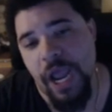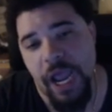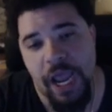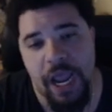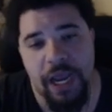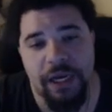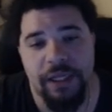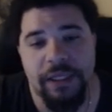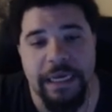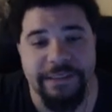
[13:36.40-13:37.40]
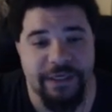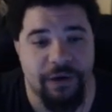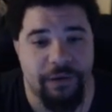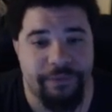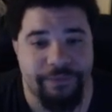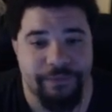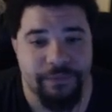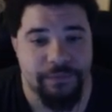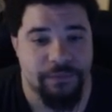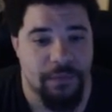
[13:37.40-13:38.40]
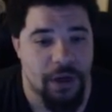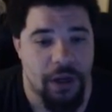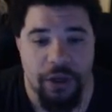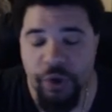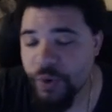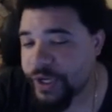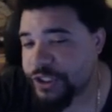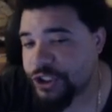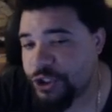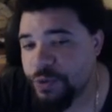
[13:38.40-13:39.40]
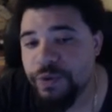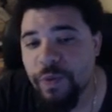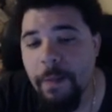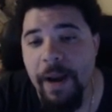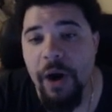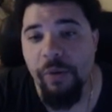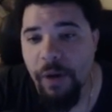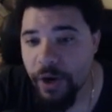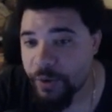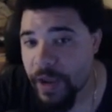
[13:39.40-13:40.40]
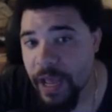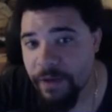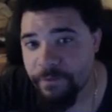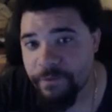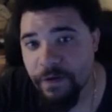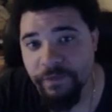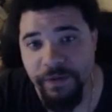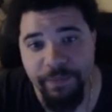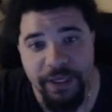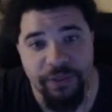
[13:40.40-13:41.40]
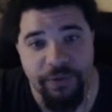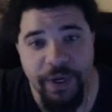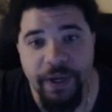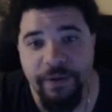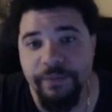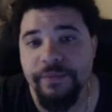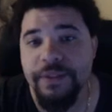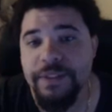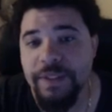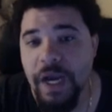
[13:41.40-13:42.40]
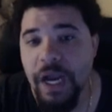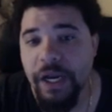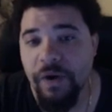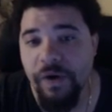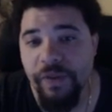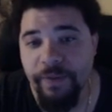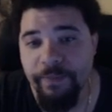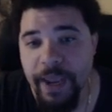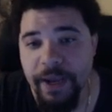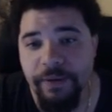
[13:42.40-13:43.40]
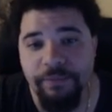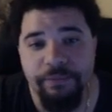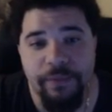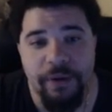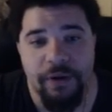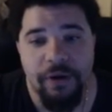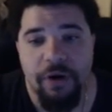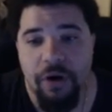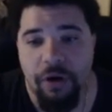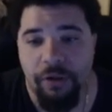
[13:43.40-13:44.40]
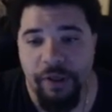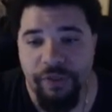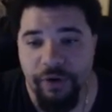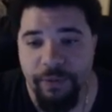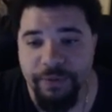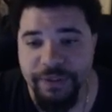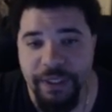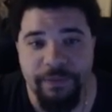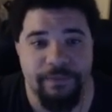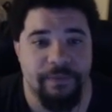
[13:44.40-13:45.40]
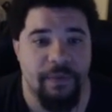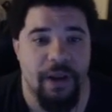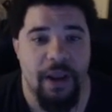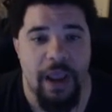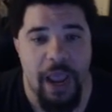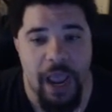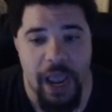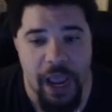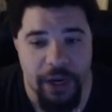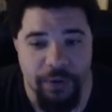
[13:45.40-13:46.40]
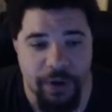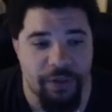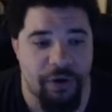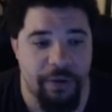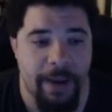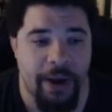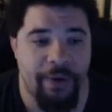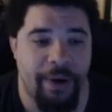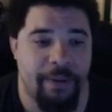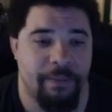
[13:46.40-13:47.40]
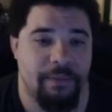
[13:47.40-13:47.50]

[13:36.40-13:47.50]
And last skill. You get to choose what power mod you have of the big three, Sky, Earth, Man all at 30%, and you get a 30 battery.